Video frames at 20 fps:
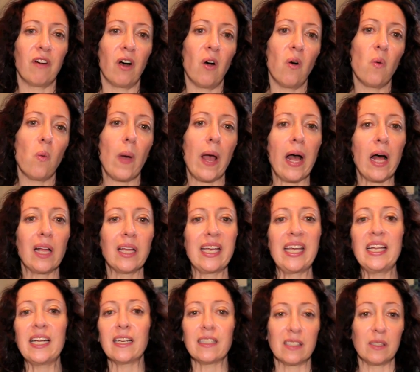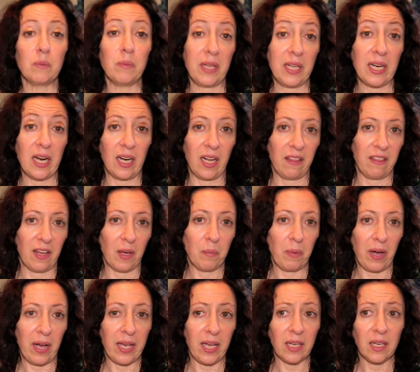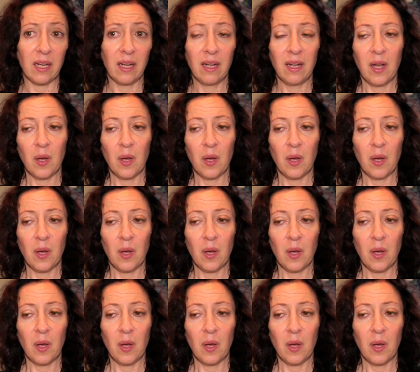oh, well, he doesn't mean anything by it.